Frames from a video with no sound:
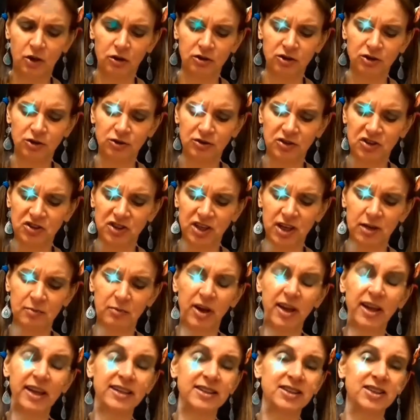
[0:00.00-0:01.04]
Can't you see
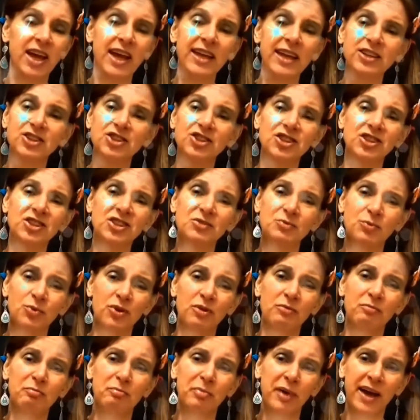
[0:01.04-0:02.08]
my intentions
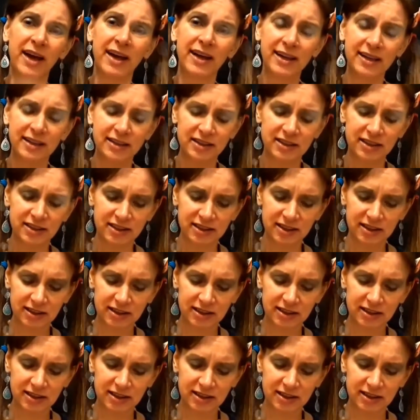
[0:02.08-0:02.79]
weren't bad?